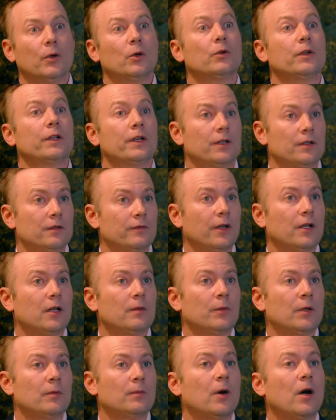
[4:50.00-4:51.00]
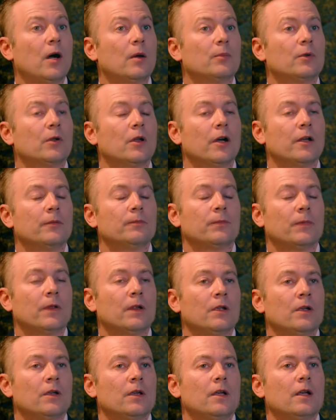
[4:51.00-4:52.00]
building a development pipeline,
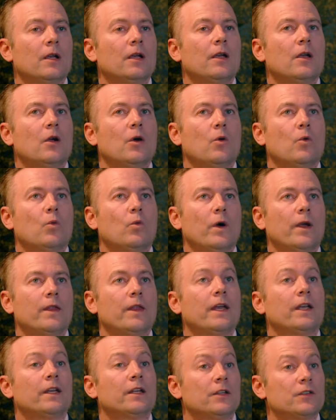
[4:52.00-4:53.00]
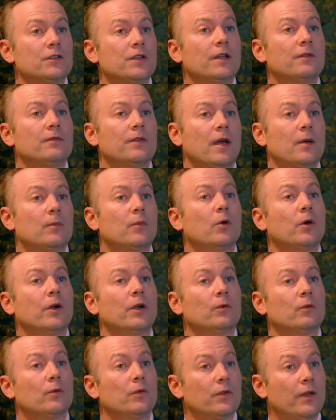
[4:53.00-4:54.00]
where they can achieve that
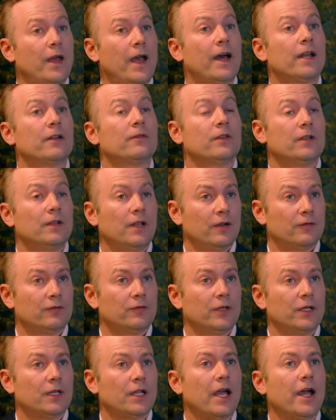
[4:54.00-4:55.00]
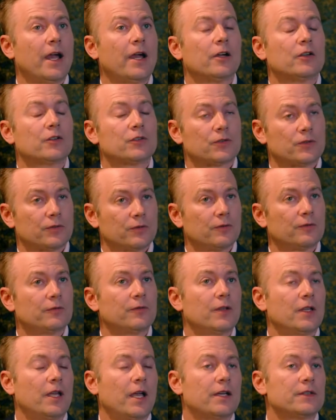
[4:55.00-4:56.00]
point out of the net free cash
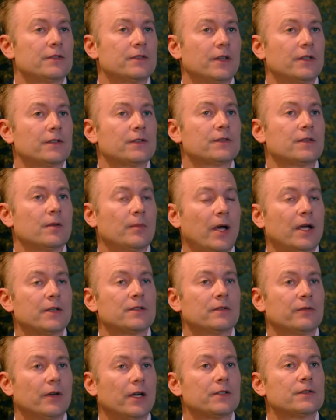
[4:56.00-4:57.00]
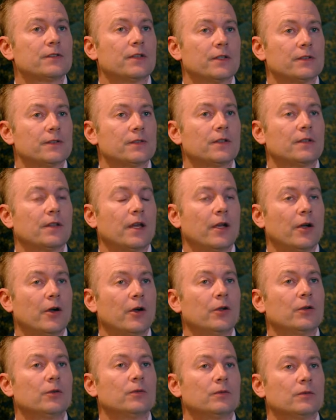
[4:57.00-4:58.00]
for the assets, the passive assets that
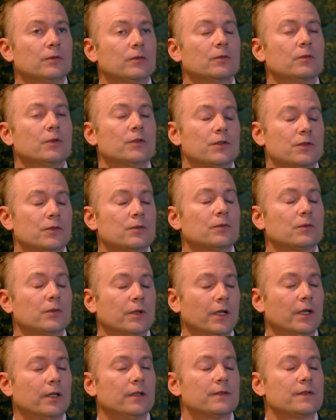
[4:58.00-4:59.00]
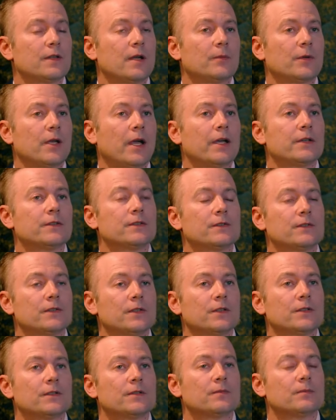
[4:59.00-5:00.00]
they own, which in some
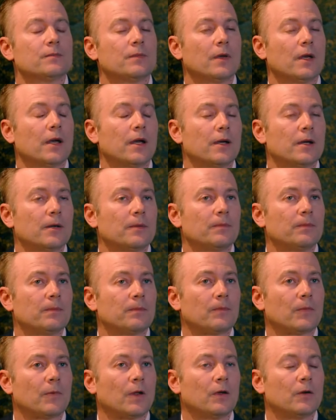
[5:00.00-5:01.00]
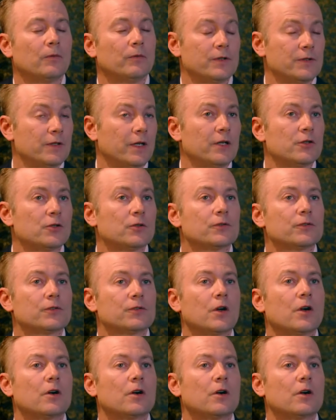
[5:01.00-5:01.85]
cases is residential